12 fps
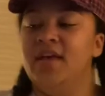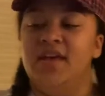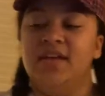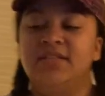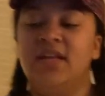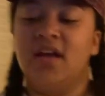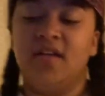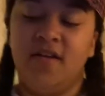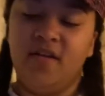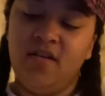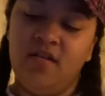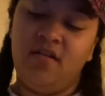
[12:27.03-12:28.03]
is that
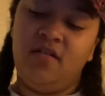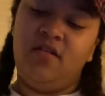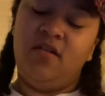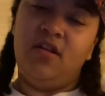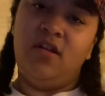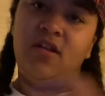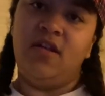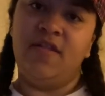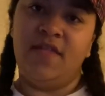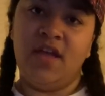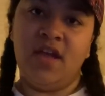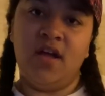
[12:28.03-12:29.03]

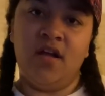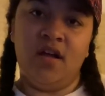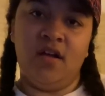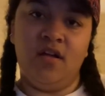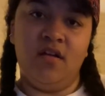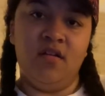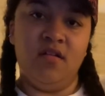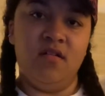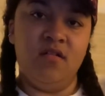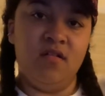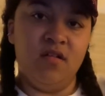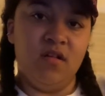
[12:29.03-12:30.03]
the uh,
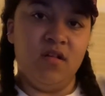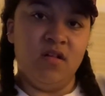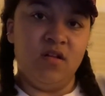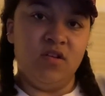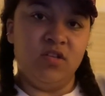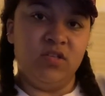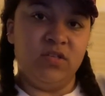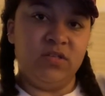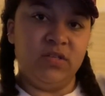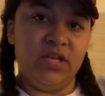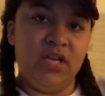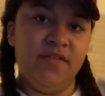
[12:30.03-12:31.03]

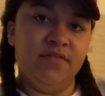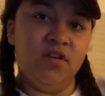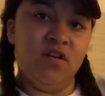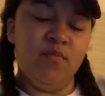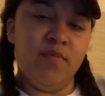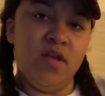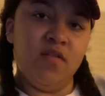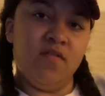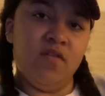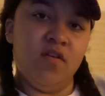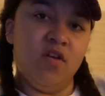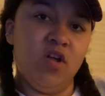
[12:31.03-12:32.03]
sleeves are a bit
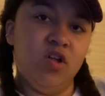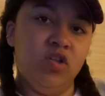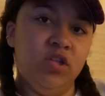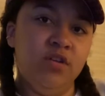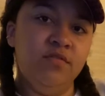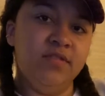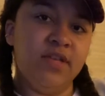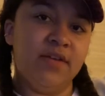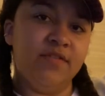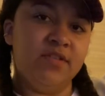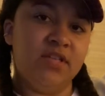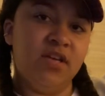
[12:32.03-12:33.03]
loose. Like if
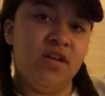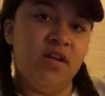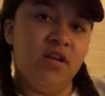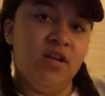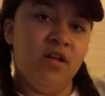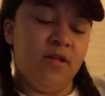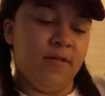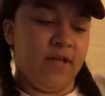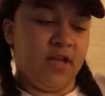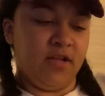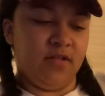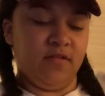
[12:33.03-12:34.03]
you see,
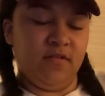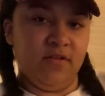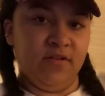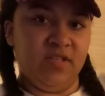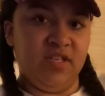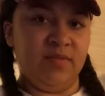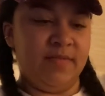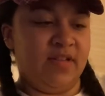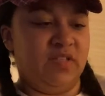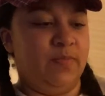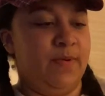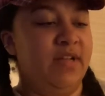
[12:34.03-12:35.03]
like there's a decent amount
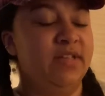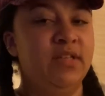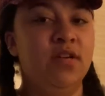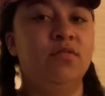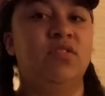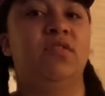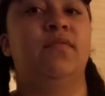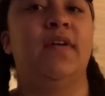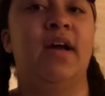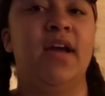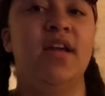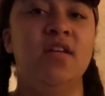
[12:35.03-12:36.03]
of space there, which is
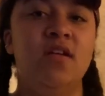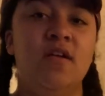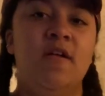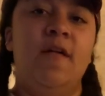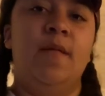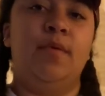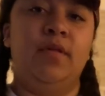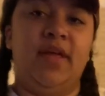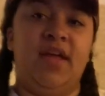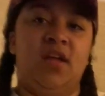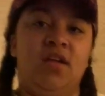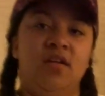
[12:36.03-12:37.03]
fine, but
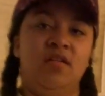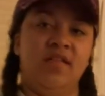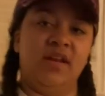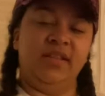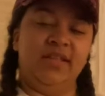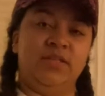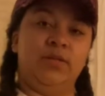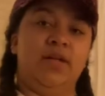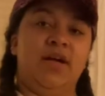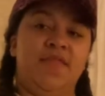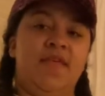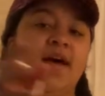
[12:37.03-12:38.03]
like then it leads to a
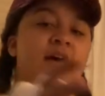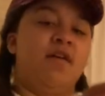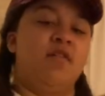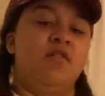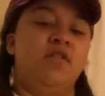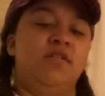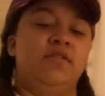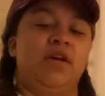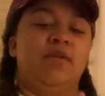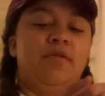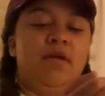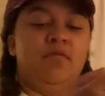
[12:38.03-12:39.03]
lot of that. So I
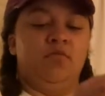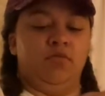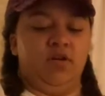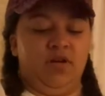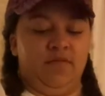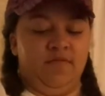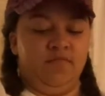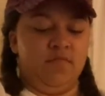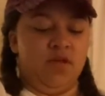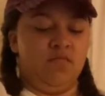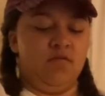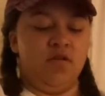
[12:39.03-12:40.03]
probably will cuff them
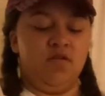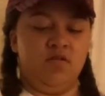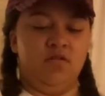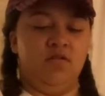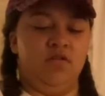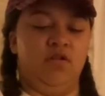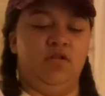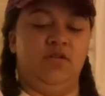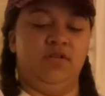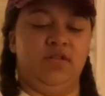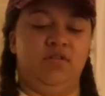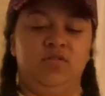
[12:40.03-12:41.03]
maybe,
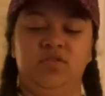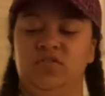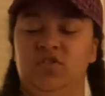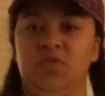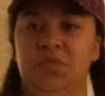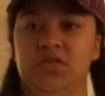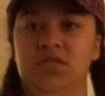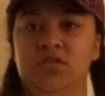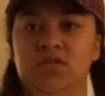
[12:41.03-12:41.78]
and that looks stupid.